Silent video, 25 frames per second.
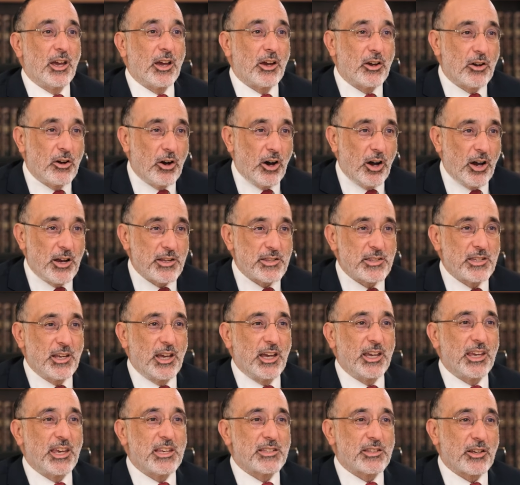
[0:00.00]

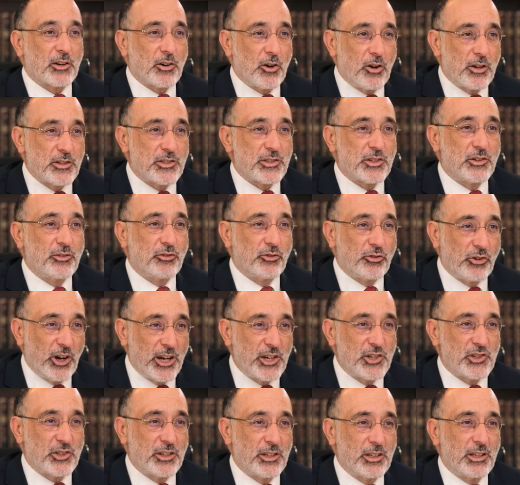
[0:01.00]
"Gaza is a
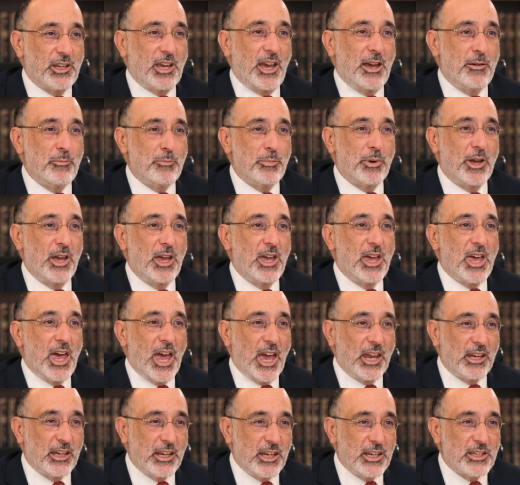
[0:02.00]
concentration camp
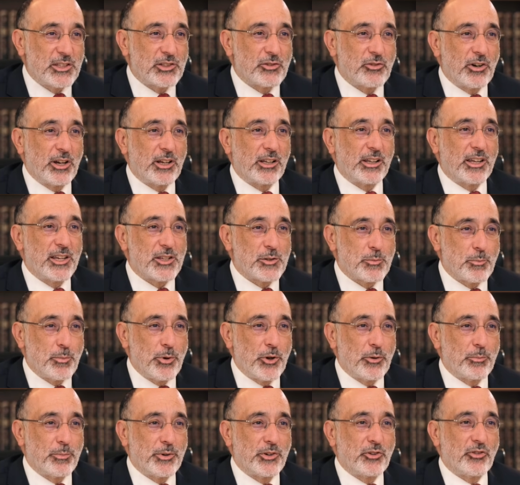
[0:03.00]
and Israel is
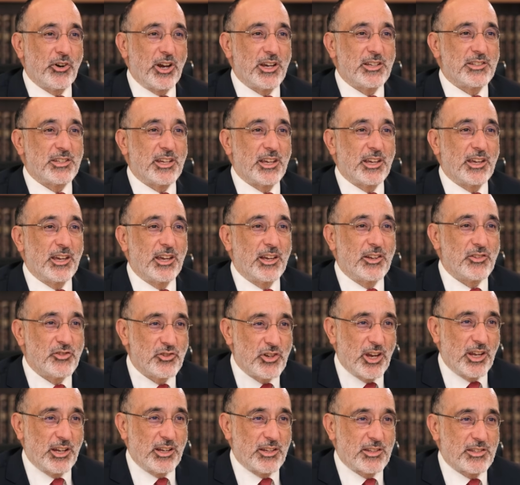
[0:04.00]
perpetrating
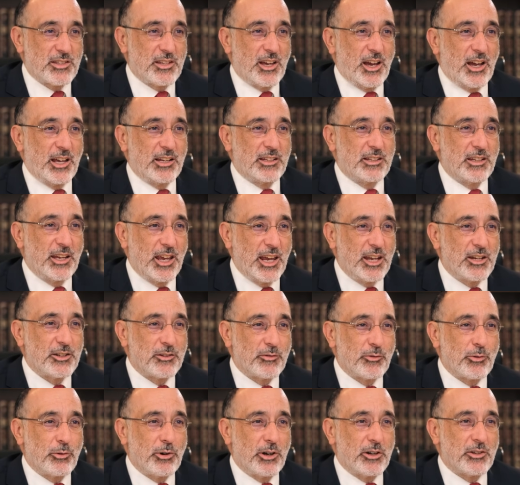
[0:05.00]
genocide." End
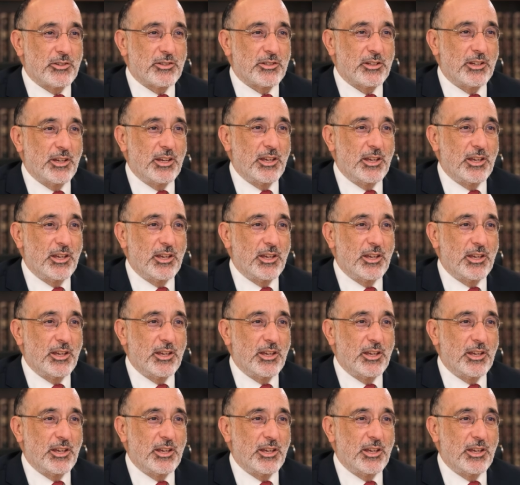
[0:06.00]
of quote.